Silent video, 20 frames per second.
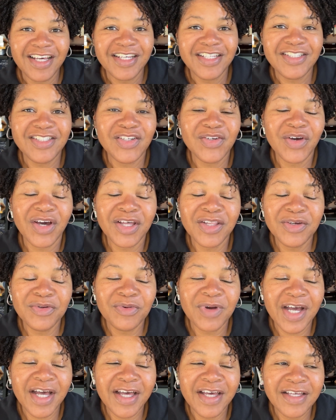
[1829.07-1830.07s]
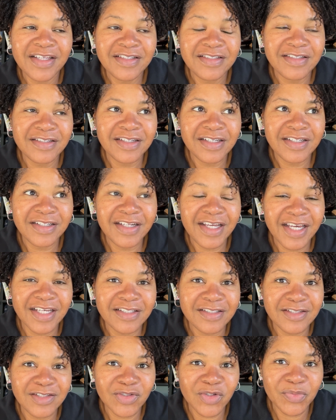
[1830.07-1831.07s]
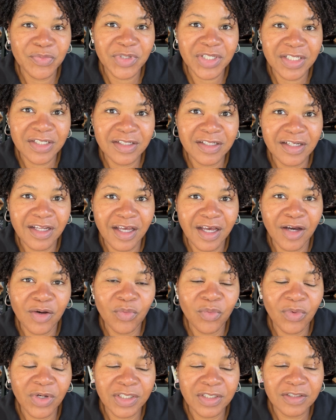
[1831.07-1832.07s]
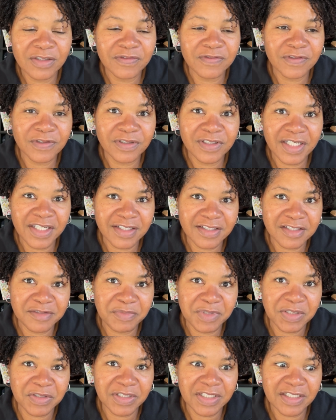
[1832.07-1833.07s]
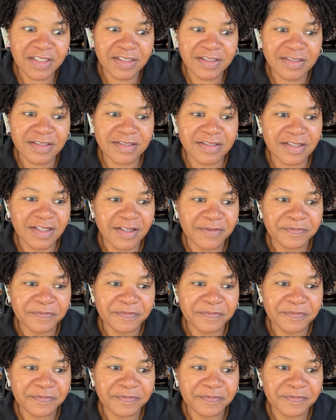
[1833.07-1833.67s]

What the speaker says: So otherwise, it has still been a wonderful experience.